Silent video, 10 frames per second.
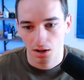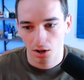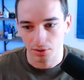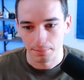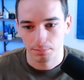
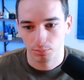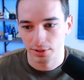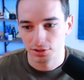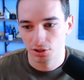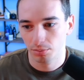Okay,
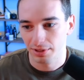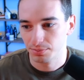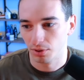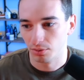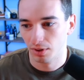0.2 plus
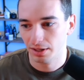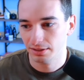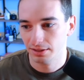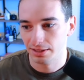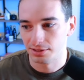
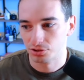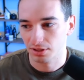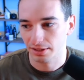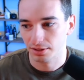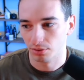0.1 is
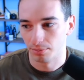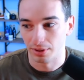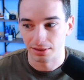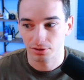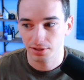strictly equal to
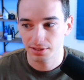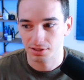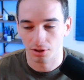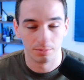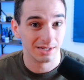0.3.
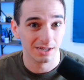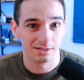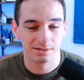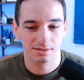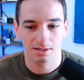So
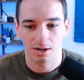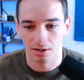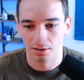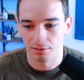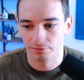because
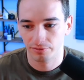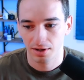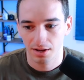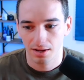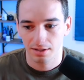of
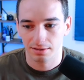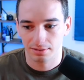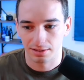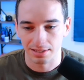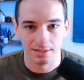
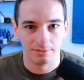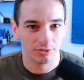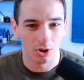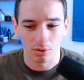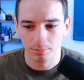the
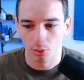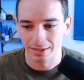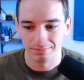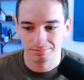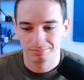floating
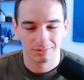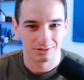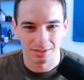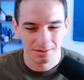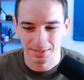point
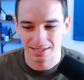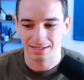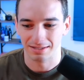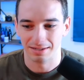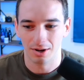
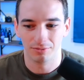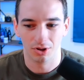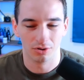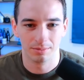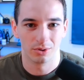arithmetic and how
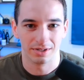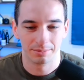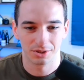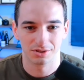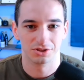floating point
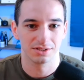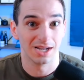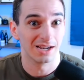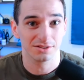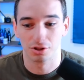numbers are just
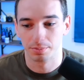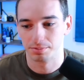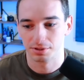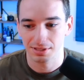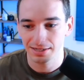not super
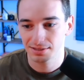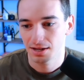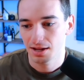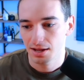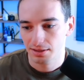precise,
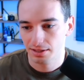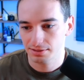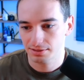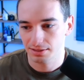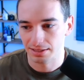
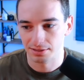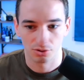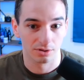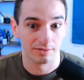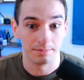this is
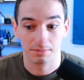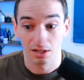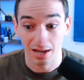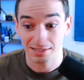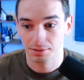sort of a
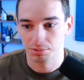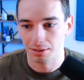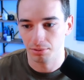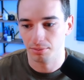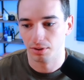classic
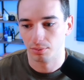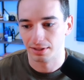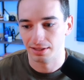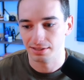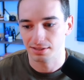problem
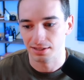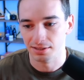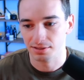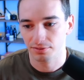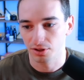where this
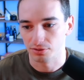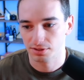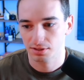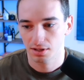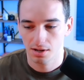is false.